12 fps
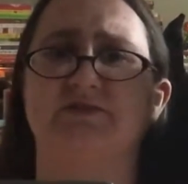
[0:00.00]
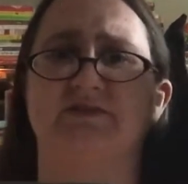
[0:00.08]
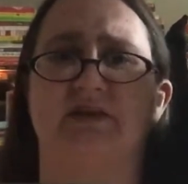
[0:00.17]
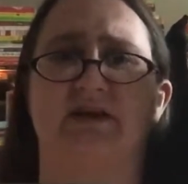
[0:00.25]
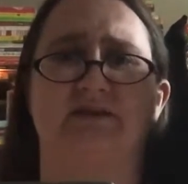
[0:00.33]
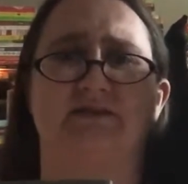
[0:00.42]
it
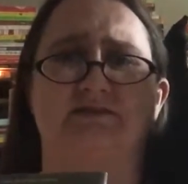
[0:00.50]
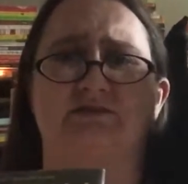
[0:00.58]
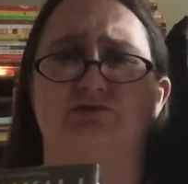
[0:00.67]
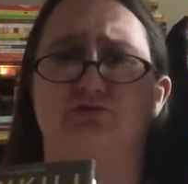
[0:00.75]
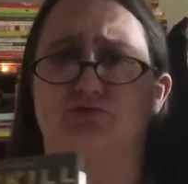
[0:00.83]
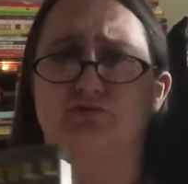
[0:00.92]
has
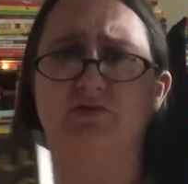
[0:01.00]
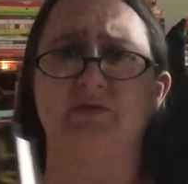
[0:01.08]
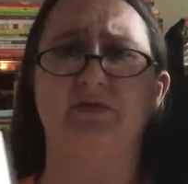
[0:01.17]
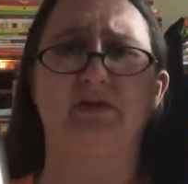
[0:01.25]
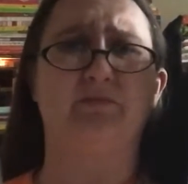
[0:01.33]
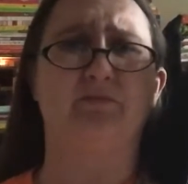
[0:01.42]

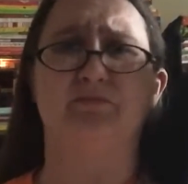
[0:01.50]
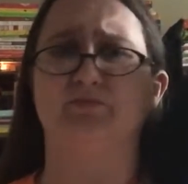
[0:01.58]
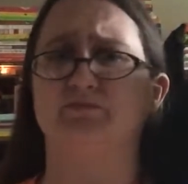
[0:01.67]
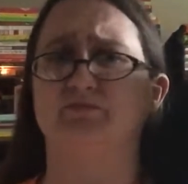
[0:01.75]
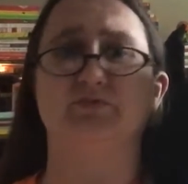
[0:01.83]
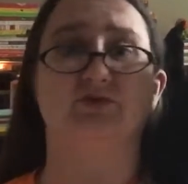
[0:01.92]
creepy,
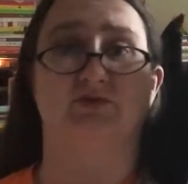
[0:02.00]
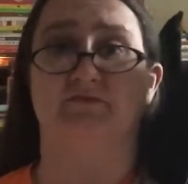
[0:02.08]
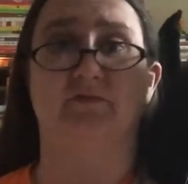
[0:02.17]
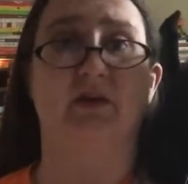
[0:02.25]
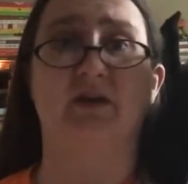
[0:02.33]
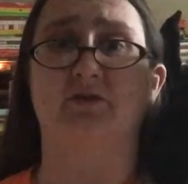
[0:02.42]
just
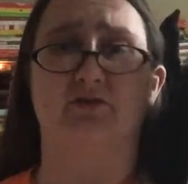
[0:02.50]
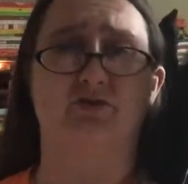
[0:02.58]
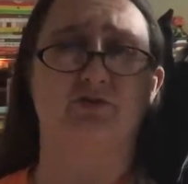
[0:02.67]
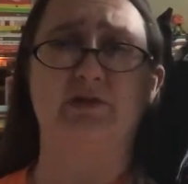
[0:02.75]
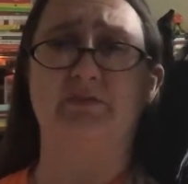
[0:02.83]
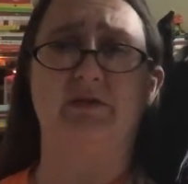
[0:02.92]
regular
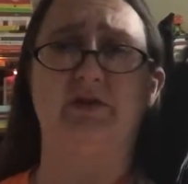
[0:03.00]
creepy